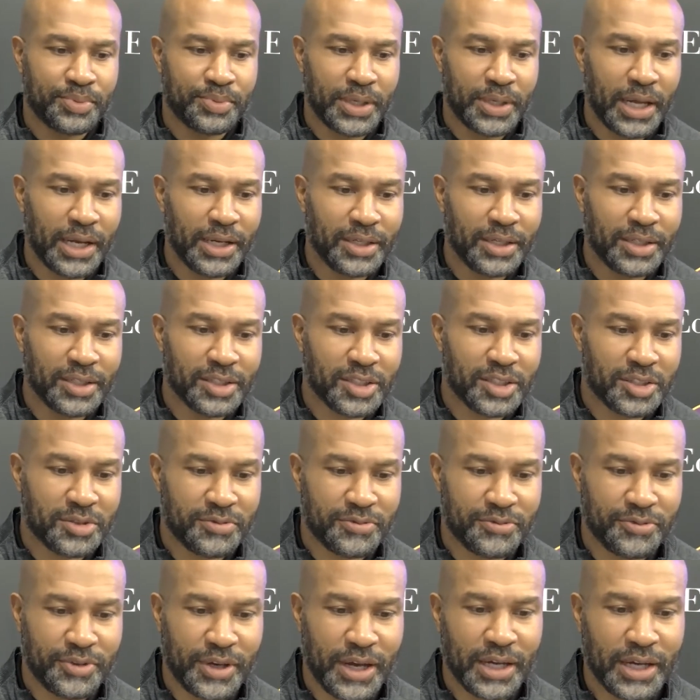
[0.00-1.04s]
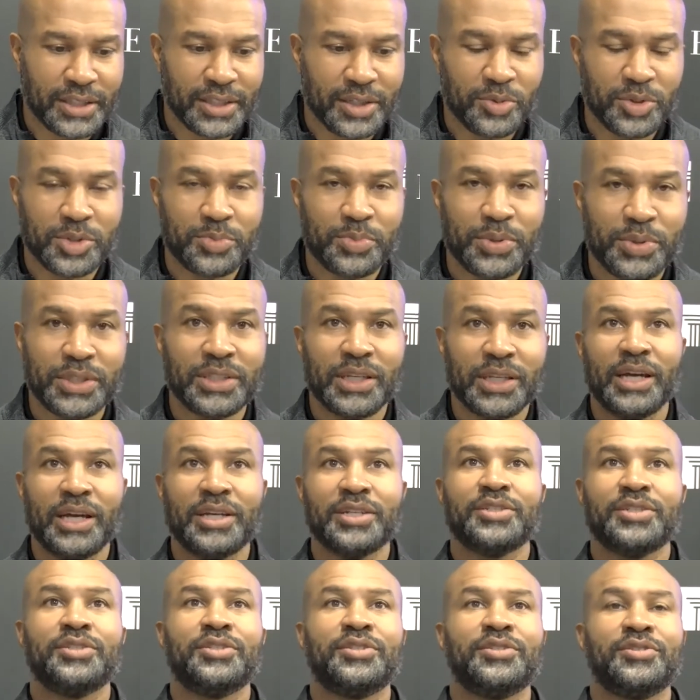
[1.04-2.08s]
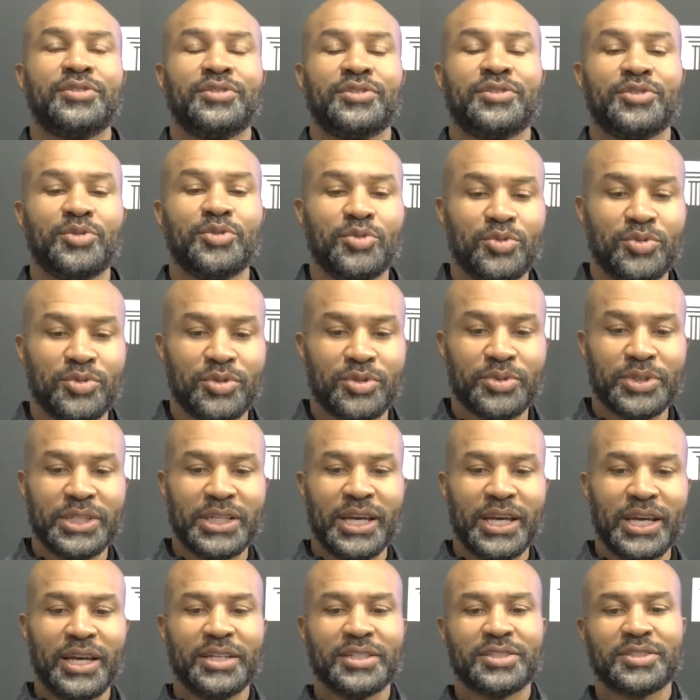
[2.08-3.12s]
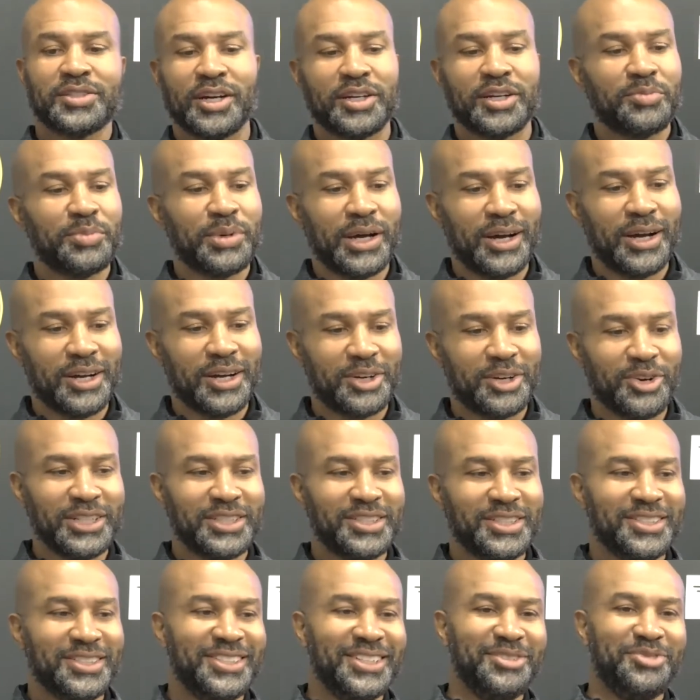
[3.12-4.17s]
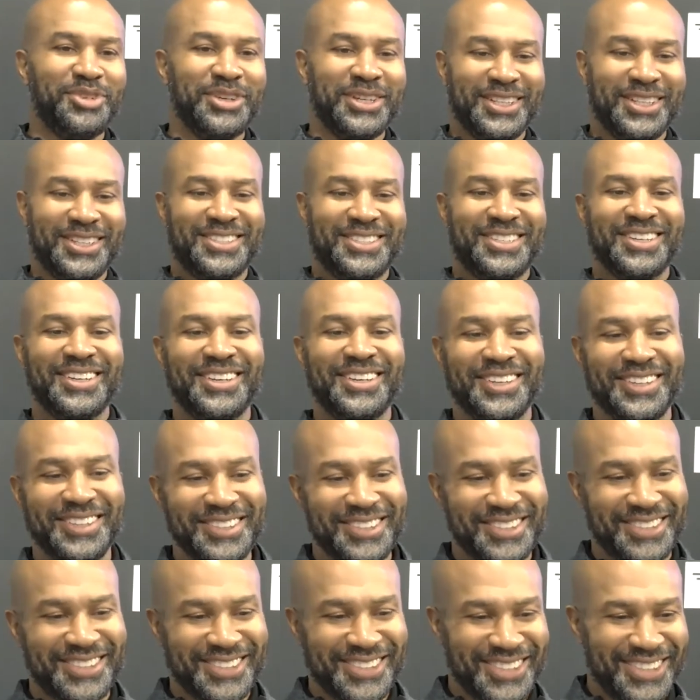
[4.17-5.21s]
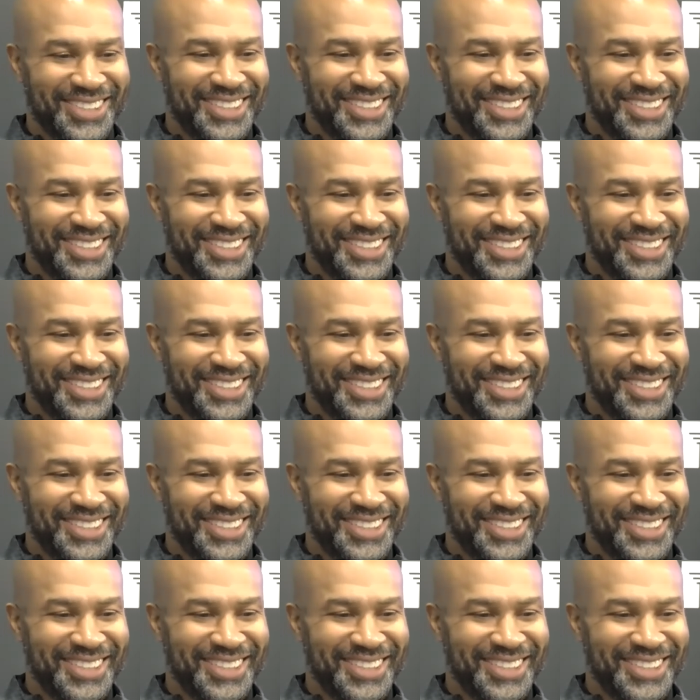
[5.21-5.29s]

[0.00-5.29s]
think the fact that we spent the last 2-3 days talking about how great the defense is.